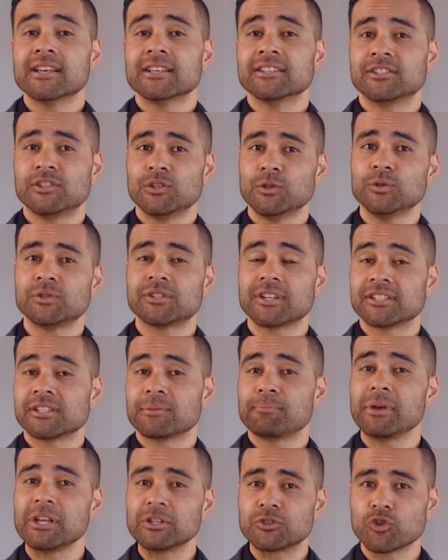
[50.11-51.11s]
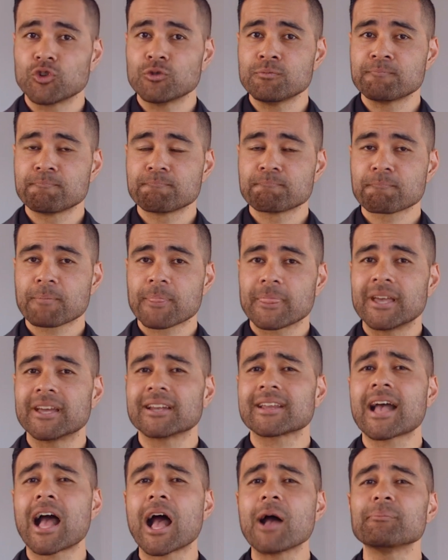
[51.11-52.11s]
is used as a bedroom,
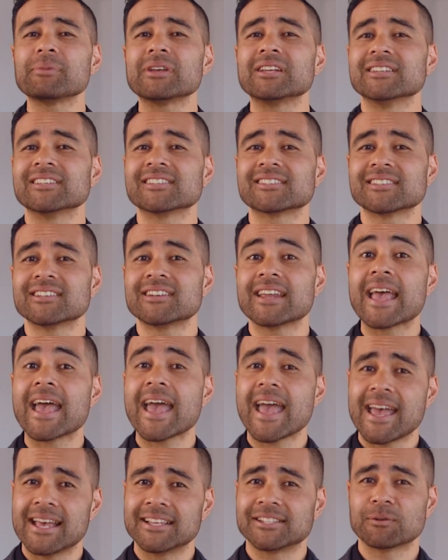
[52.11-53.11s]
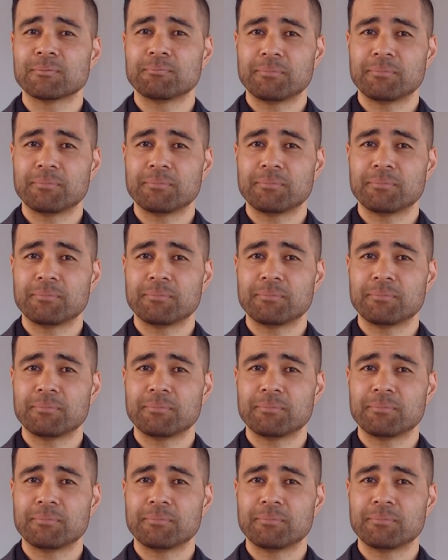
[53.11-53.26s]
it can't be listed as a